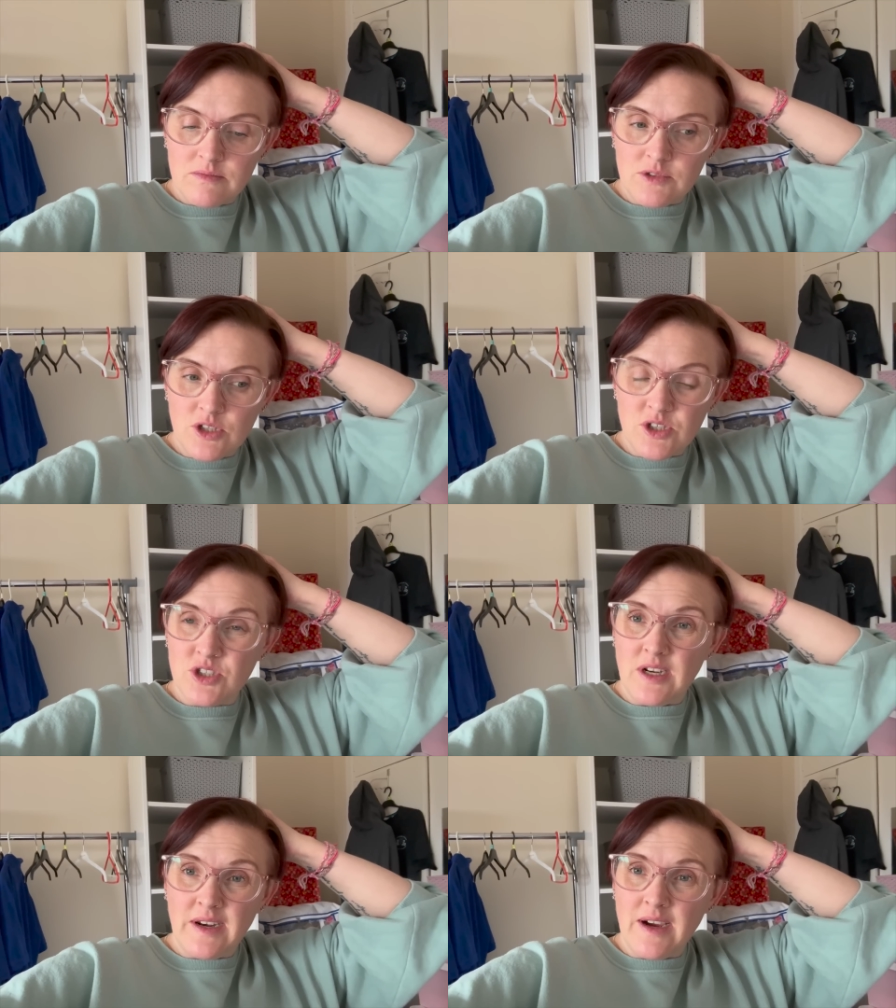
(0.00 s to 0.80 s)
just
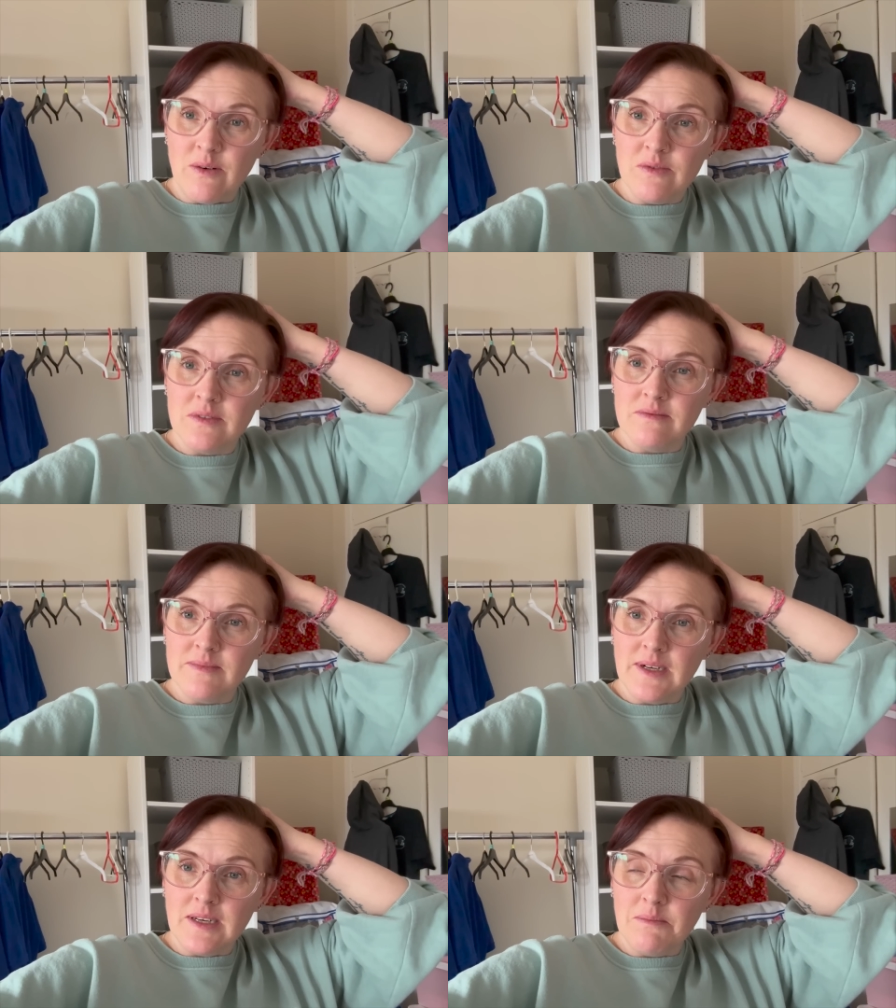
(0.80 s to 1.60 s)
chilling out
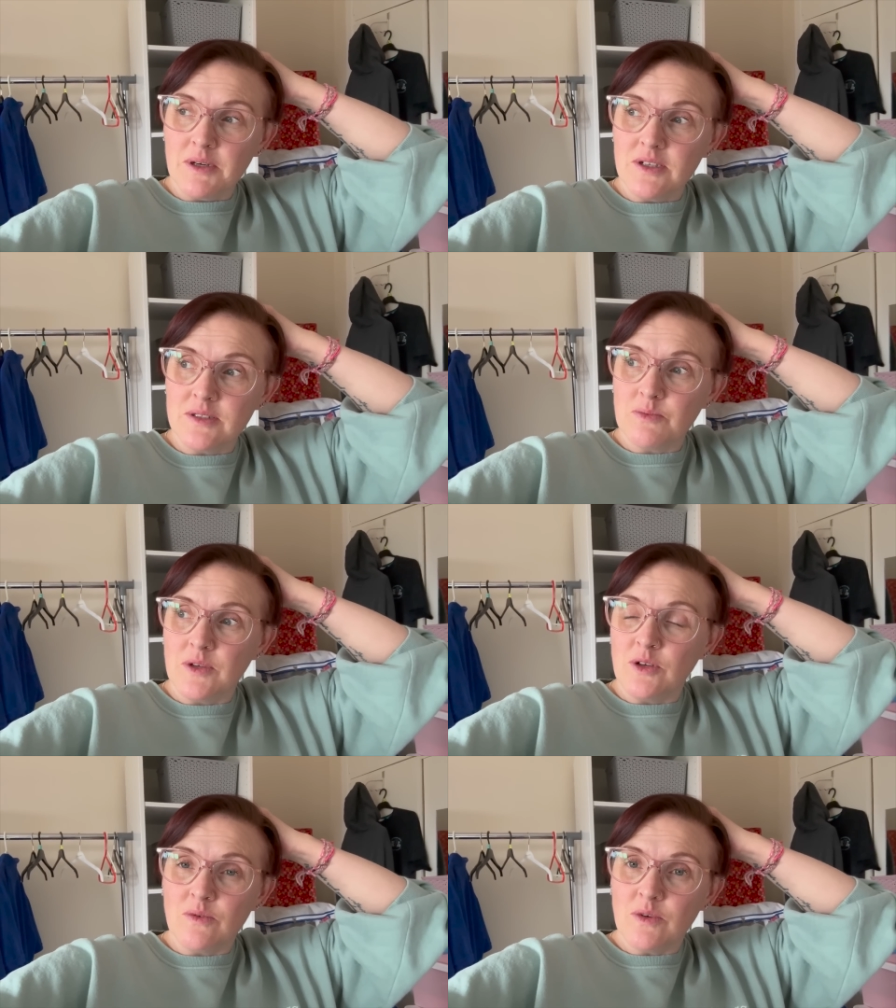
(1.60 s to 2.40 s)
really because
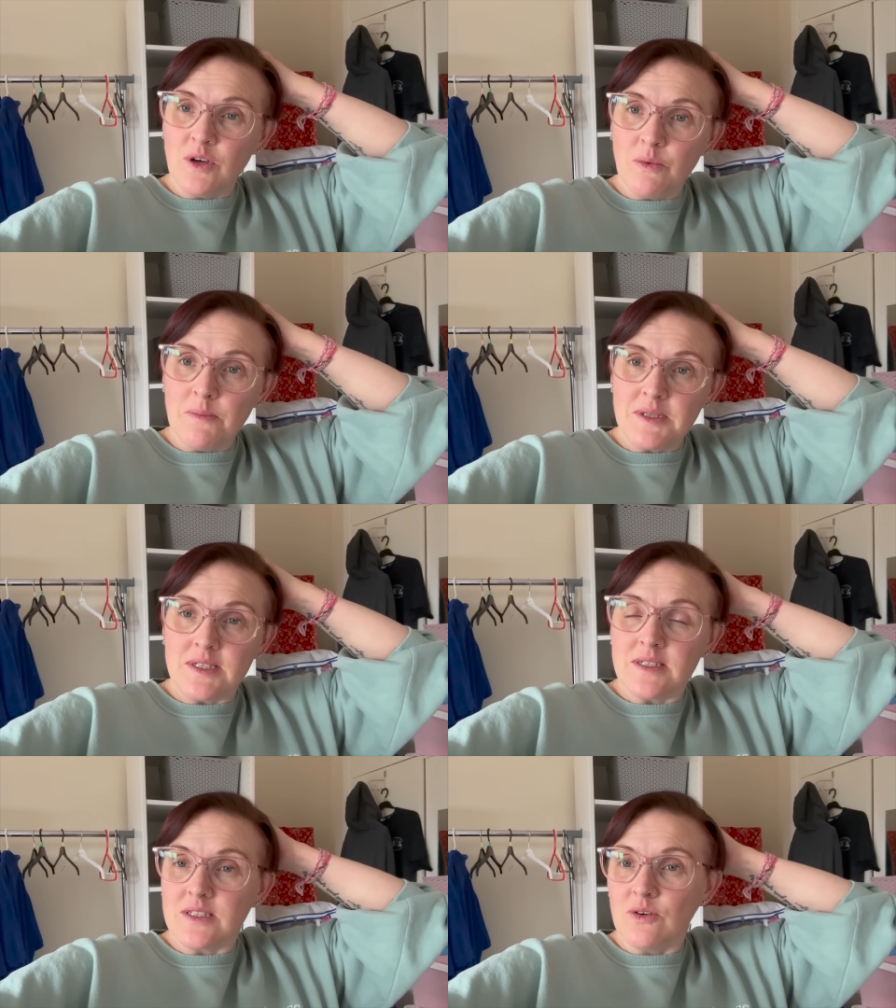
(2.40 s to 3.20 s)
when you you know we're
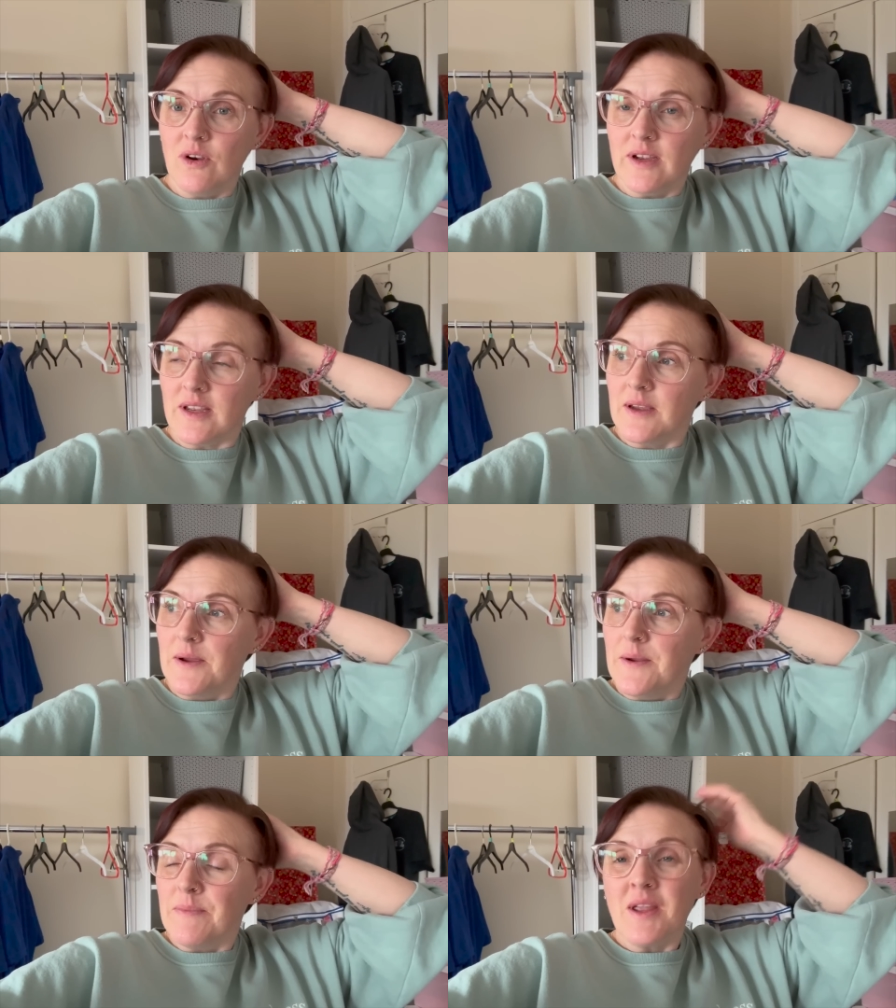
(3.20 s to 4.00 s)
busy until like
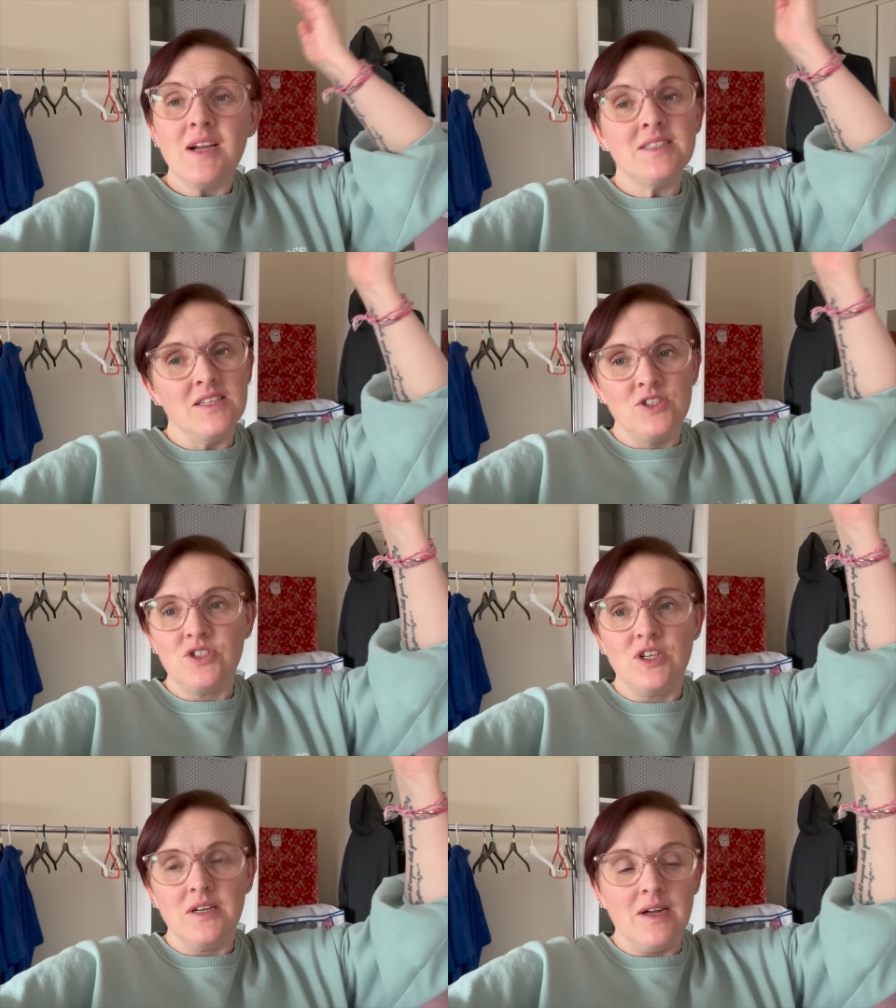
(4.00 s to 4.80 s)
i say
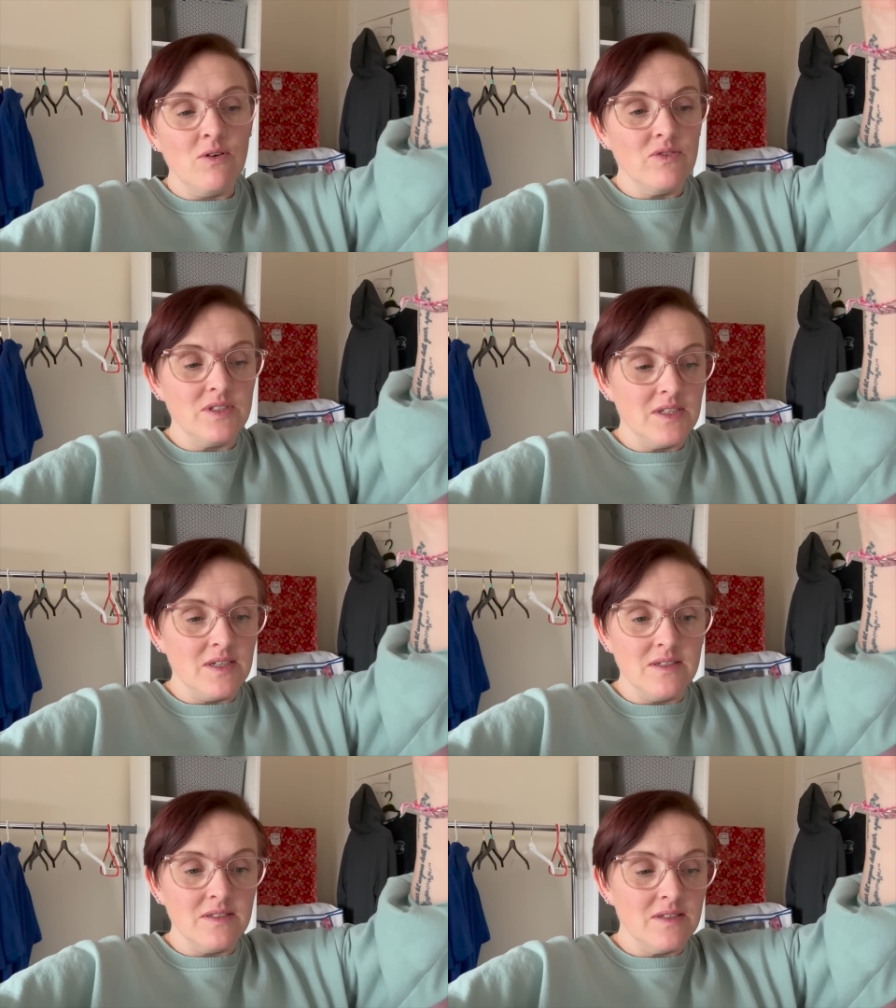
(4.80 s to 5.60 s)
just chilling out
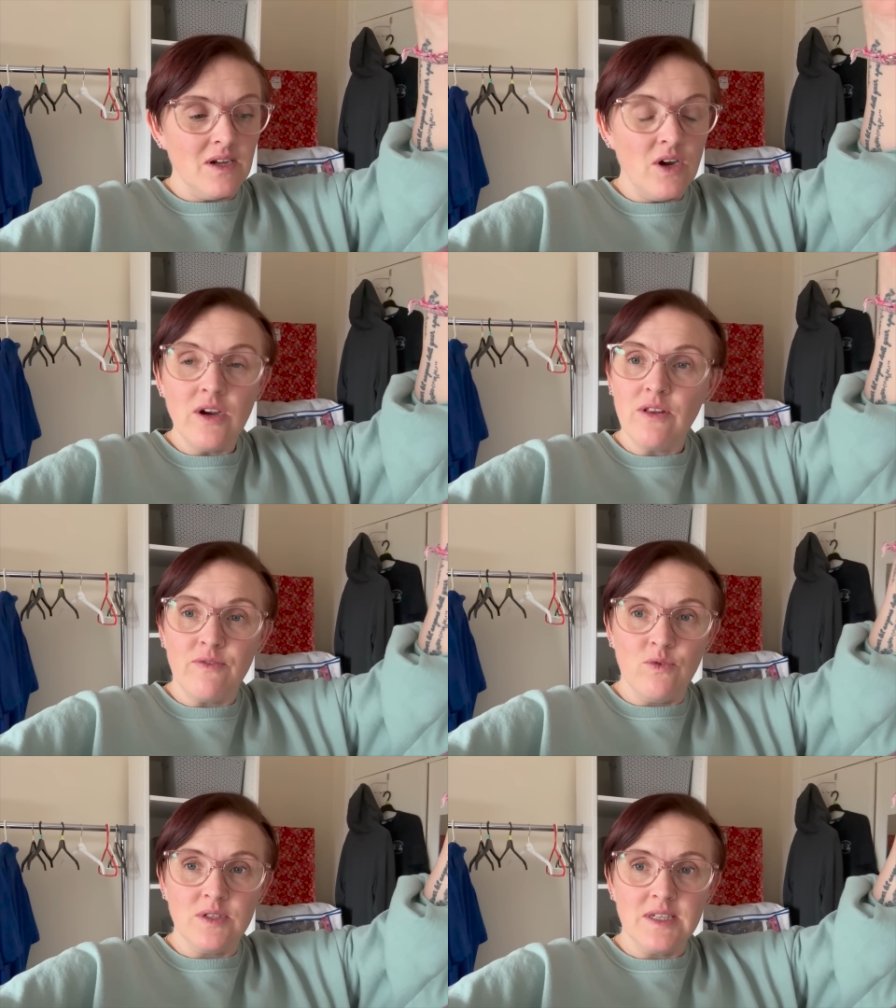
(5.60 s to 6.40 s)
obviously I either
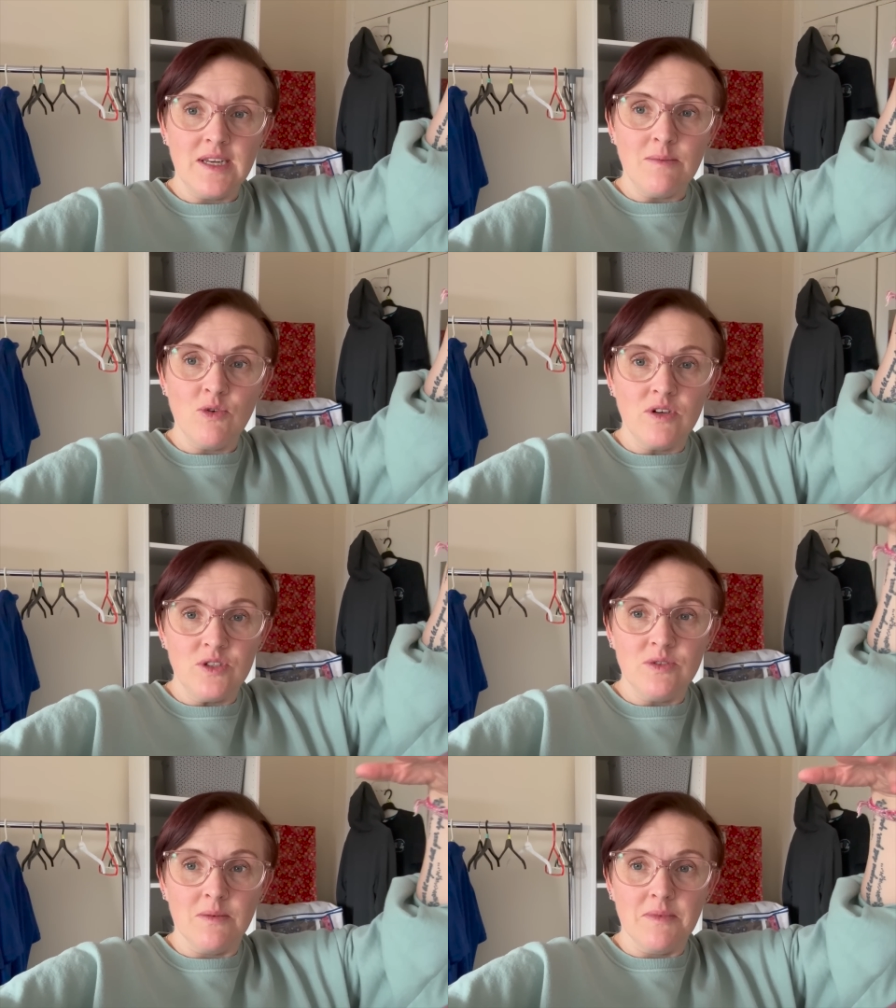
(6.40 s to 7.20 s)
fall asleep or I
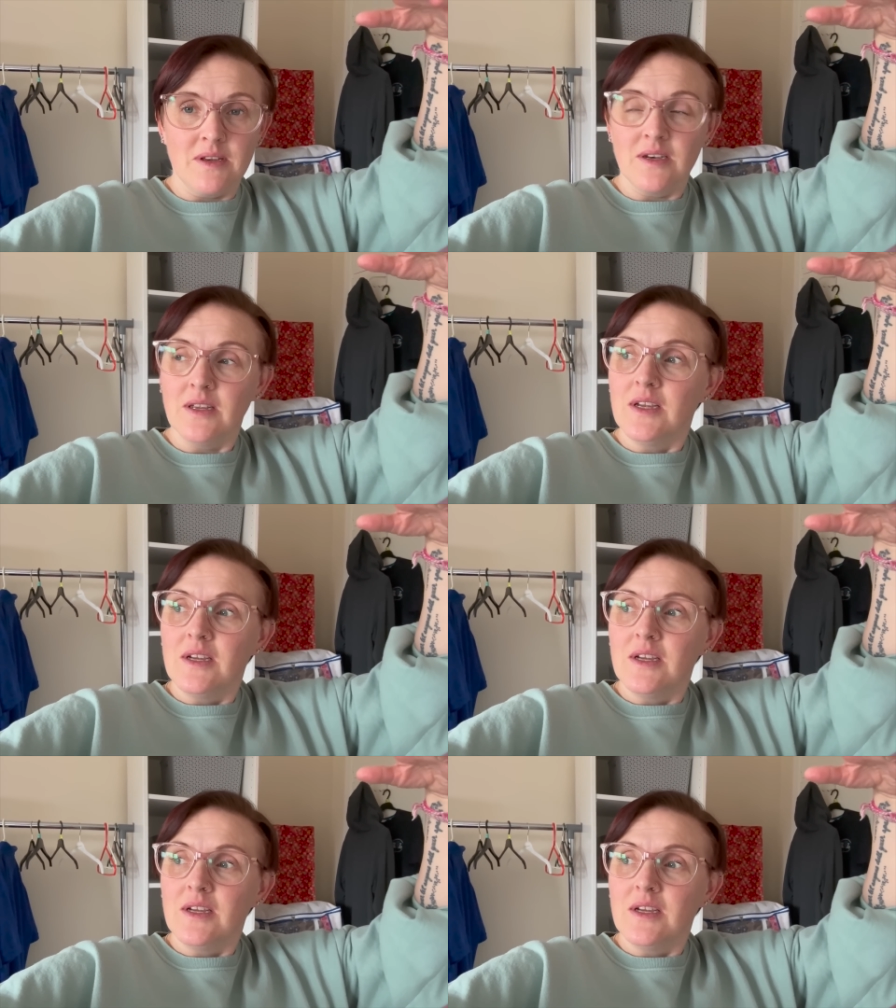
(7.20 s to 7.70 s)
do something.